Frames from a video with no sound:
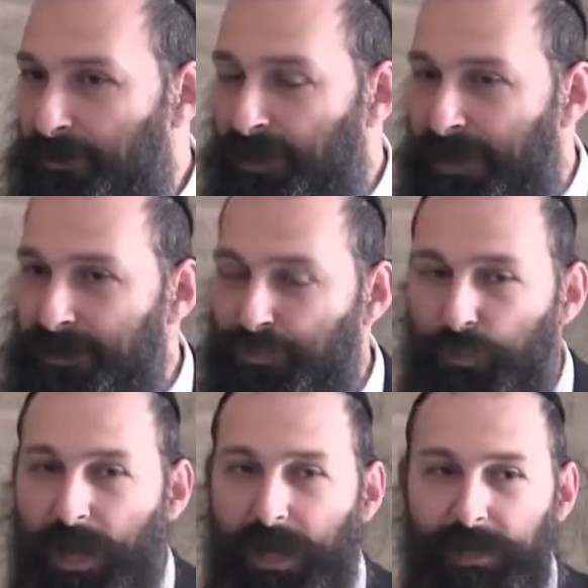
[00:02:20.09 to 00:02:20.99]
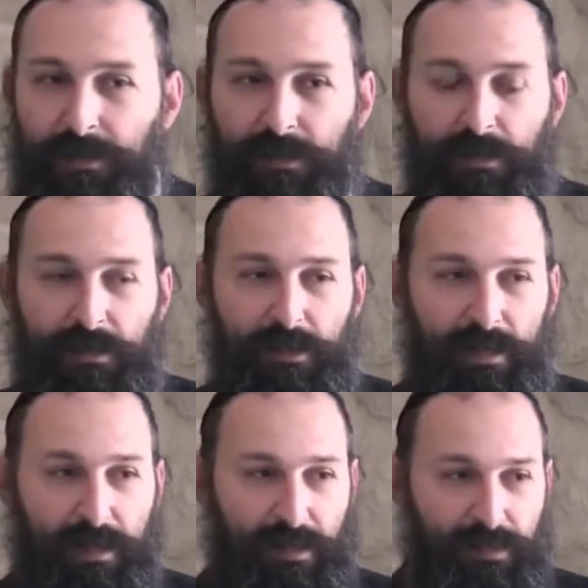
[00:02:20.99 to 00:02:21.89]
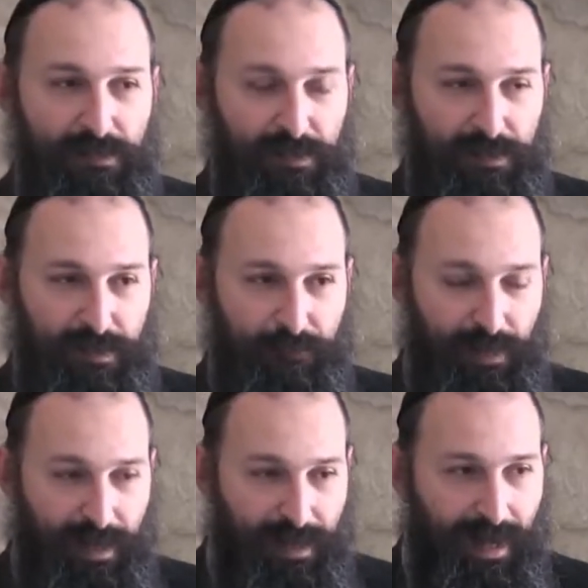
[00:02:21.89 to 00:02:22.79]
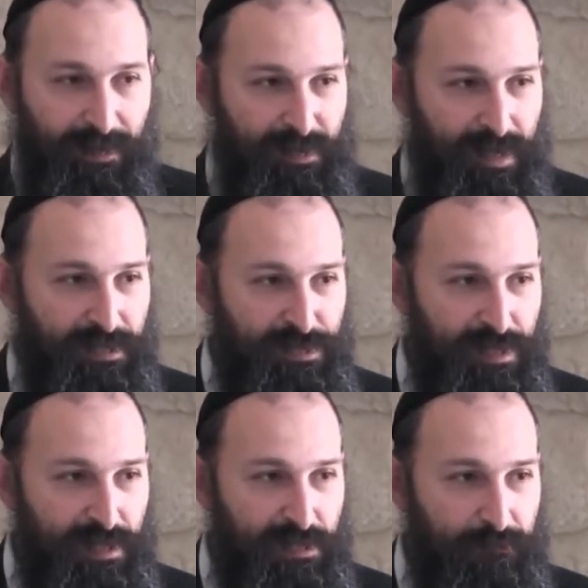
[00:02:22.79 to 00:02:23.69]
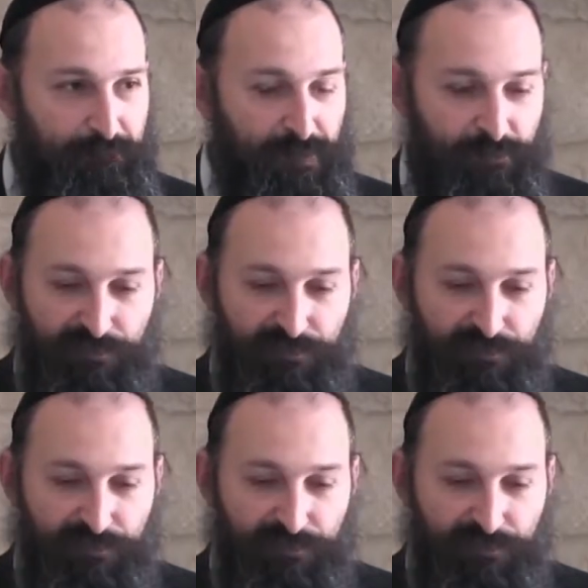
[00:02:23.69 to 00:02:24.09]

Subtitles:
That's why the bracha that I say